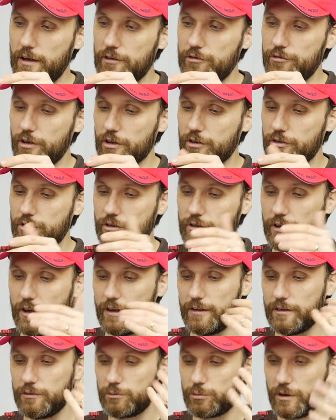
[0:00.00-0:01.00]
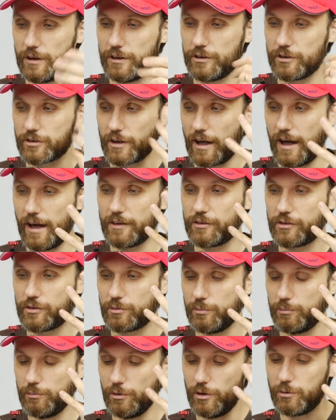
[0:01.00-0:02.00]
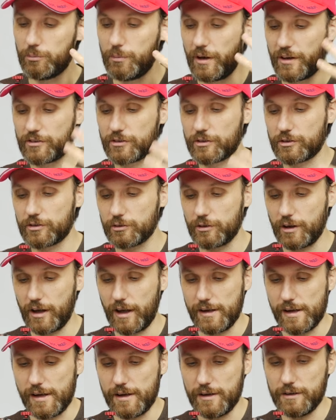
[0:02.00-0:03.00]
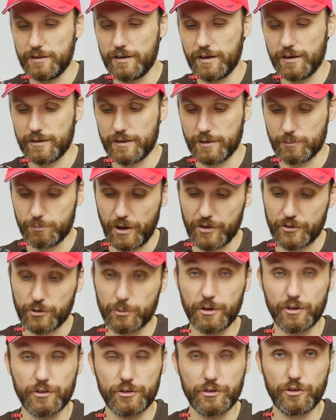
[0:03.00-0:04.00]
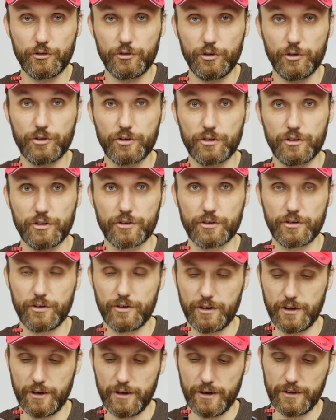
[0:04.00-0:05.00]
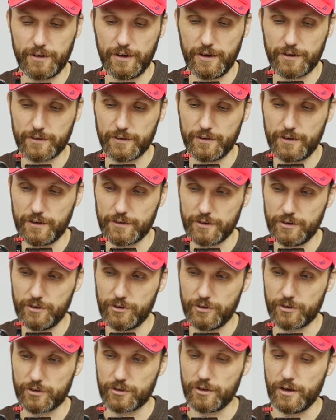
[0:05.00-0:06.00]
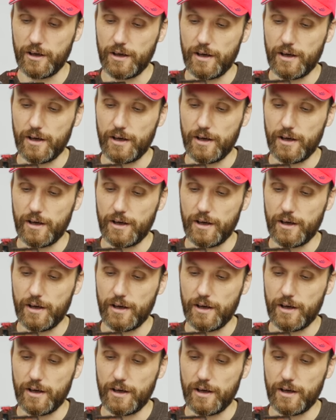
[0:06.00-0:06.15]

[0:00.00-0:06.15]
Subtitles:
Function, and it really just adds, you know, makes the possibilities of using this, you know, a lot easier.